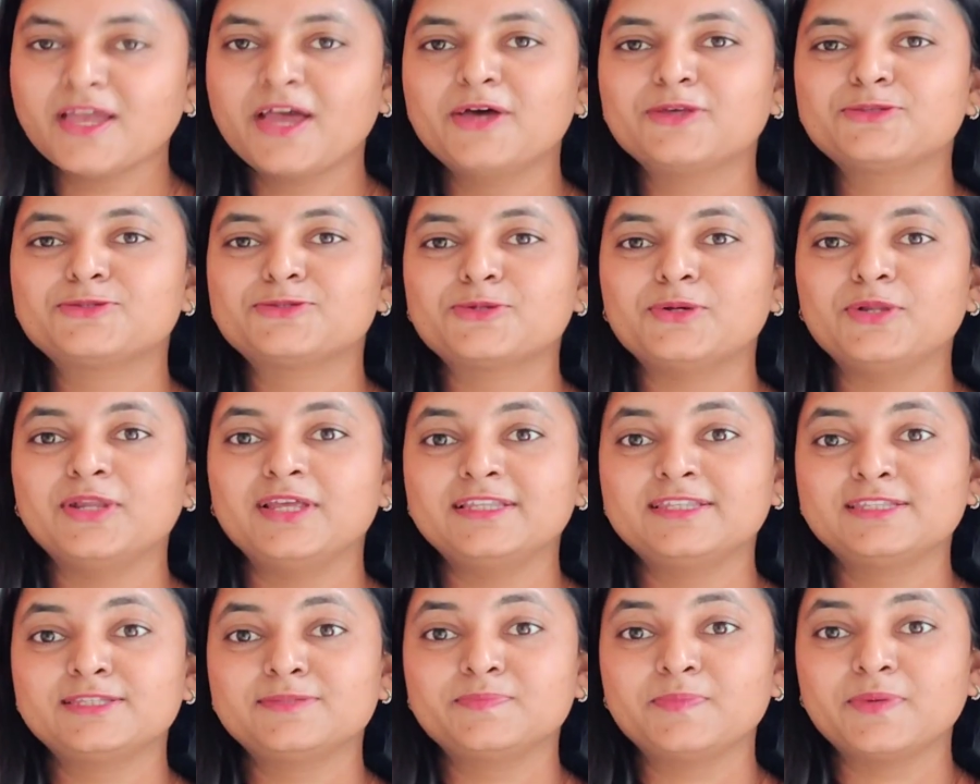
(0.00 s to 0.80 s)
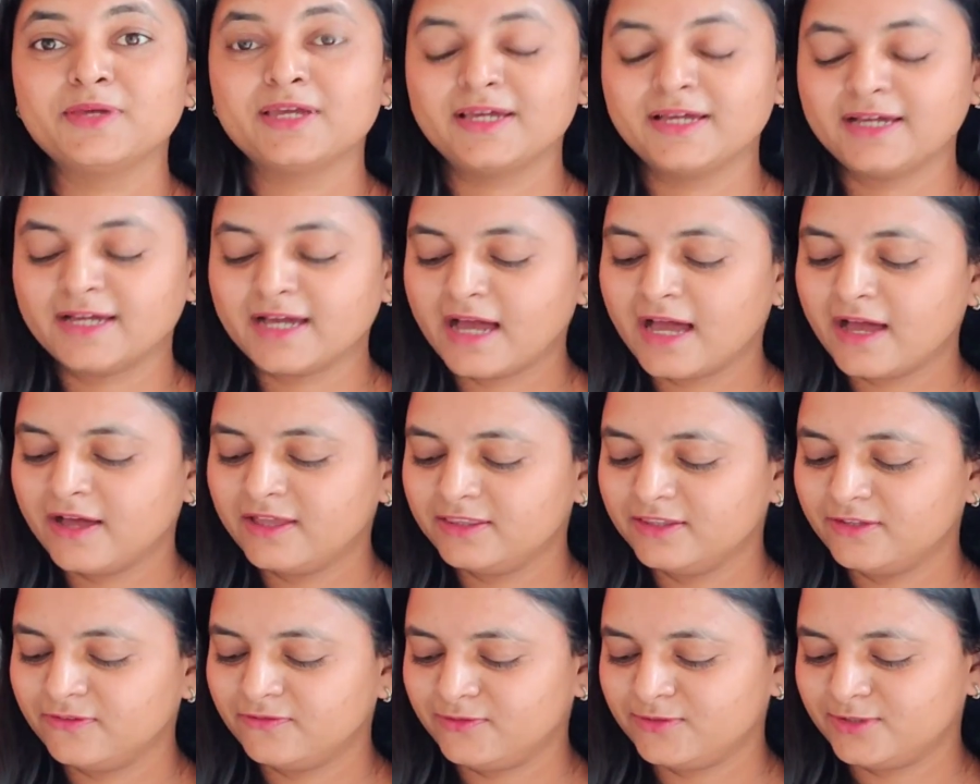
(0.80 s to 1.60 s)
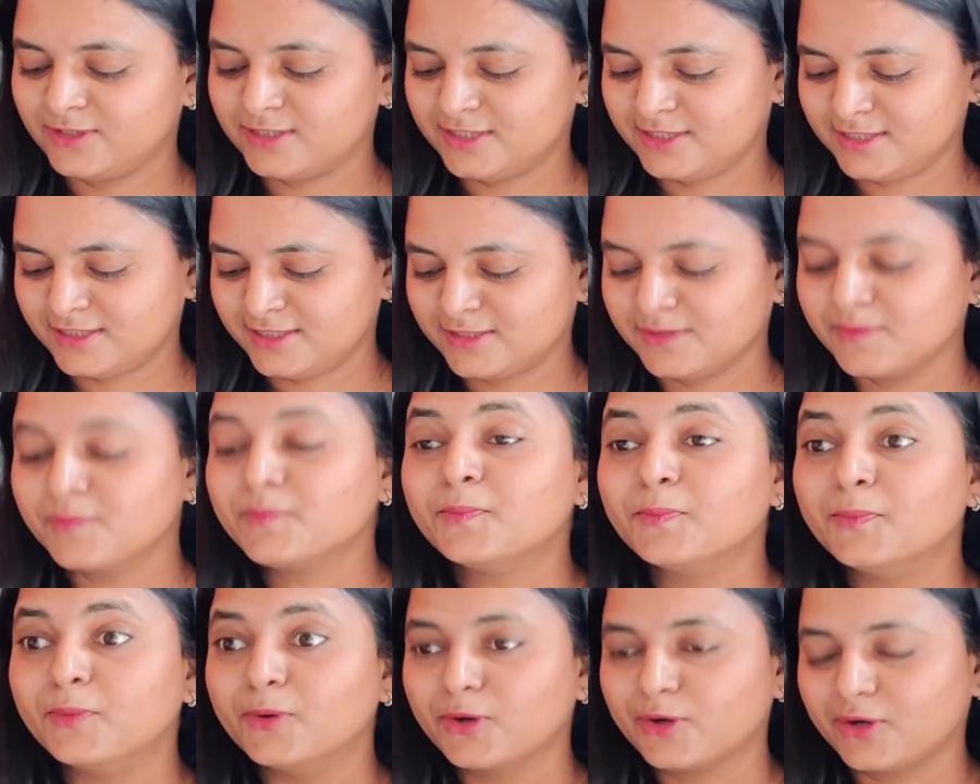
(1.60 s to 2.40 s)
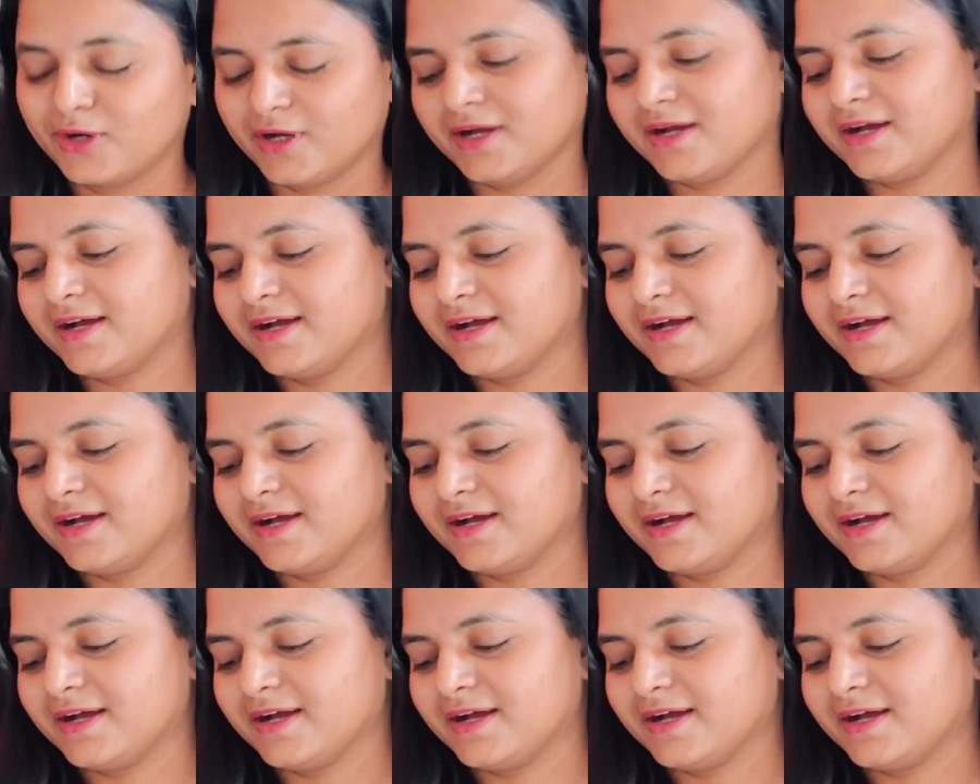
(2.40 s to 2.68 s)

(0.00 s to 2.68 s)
So let's pick the first book.